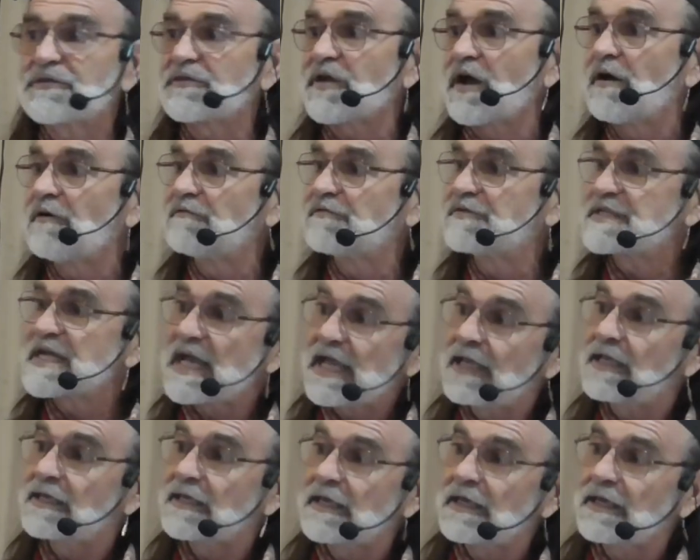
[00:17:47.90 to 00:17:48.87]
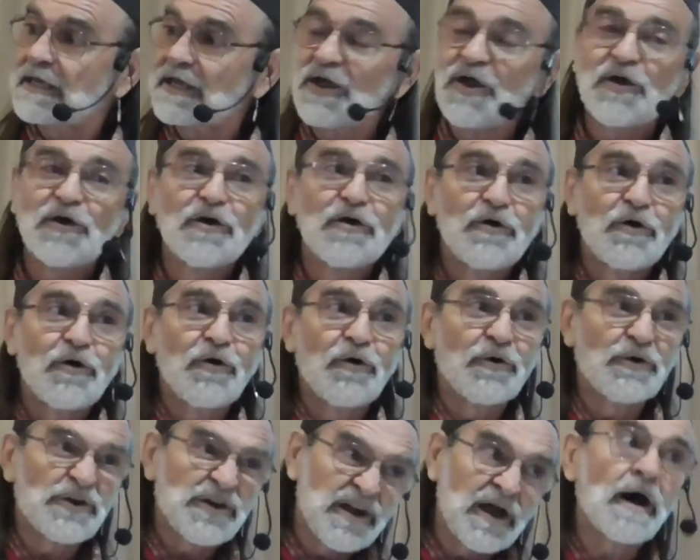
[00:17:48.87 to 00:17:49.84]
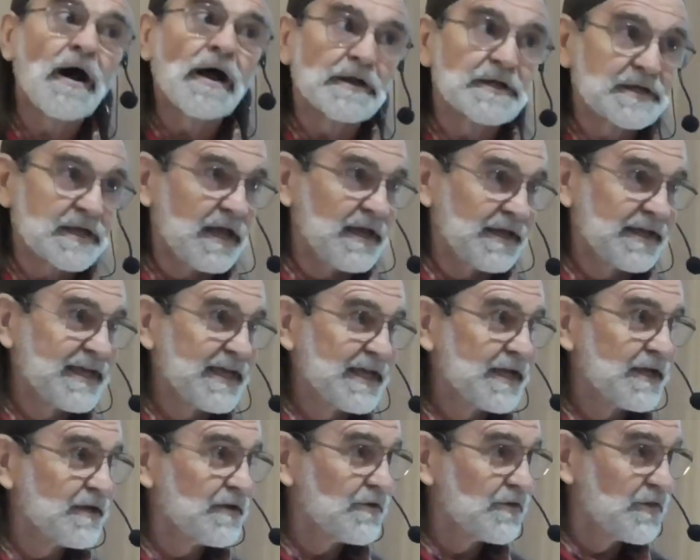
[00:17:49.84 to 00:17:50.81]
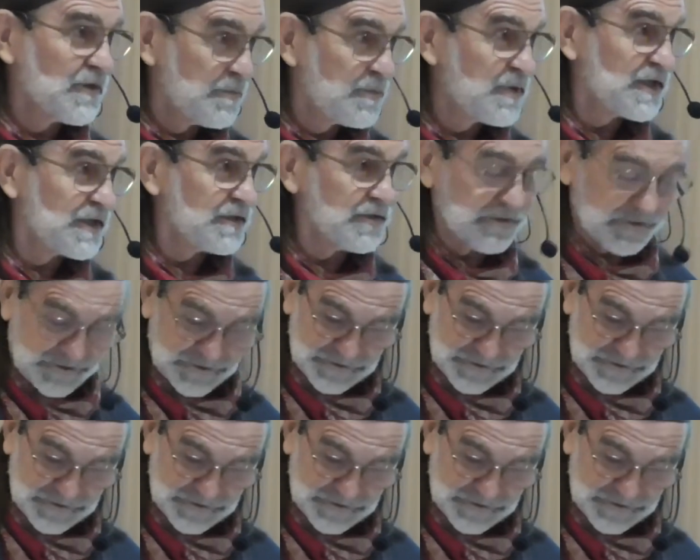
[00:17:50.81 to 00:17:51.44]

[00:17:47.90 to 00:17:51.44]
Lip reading: of taking or not taking the pill.